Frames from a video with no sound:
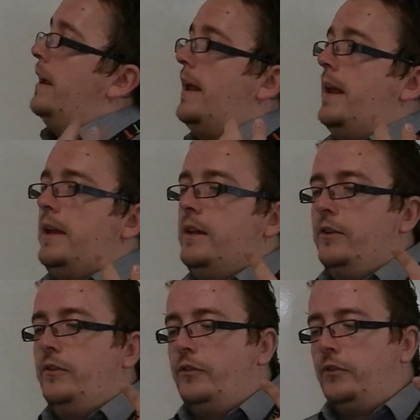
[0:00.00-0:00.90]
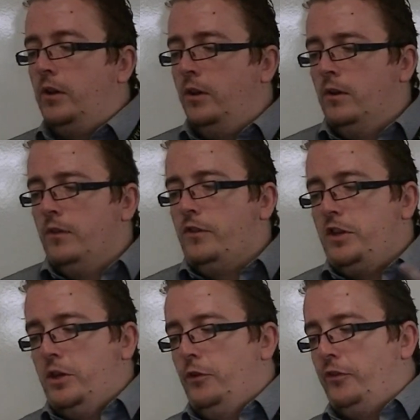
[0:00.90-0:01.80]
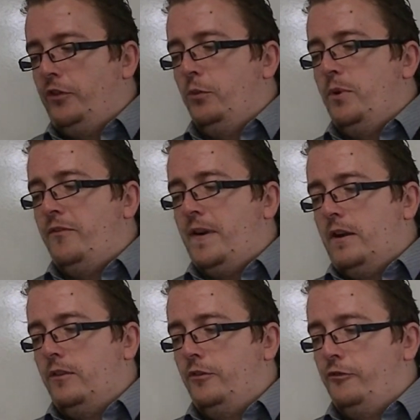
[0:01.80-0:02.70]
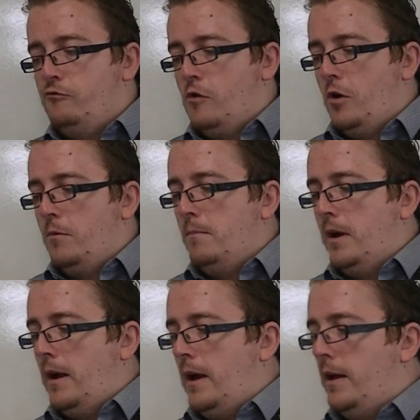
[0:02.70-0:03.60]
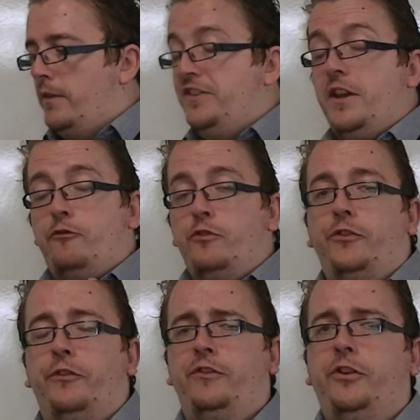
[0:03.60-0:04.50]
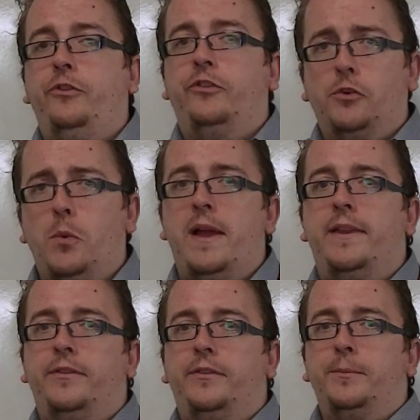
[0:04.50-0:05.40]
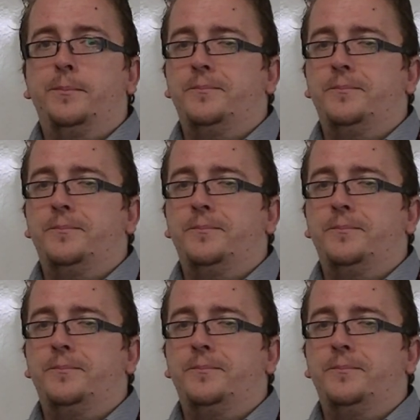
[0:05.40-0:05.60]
is the use that we found from the difference of two squares.